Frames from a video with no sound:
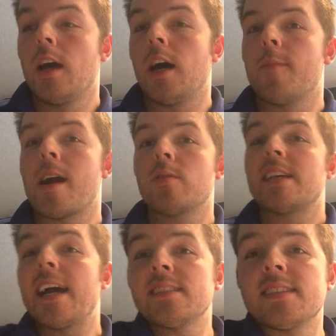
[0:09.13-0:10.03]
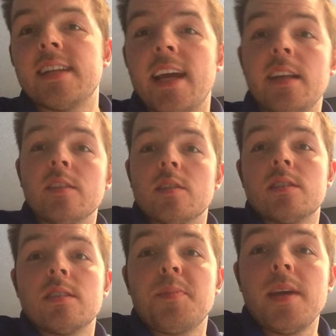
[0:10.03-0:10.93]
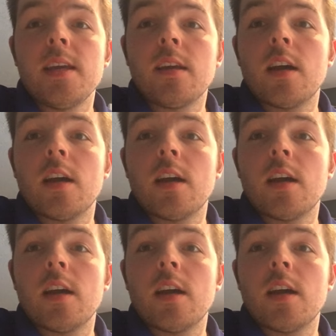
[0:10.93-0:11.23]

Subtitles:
I was asked today to speak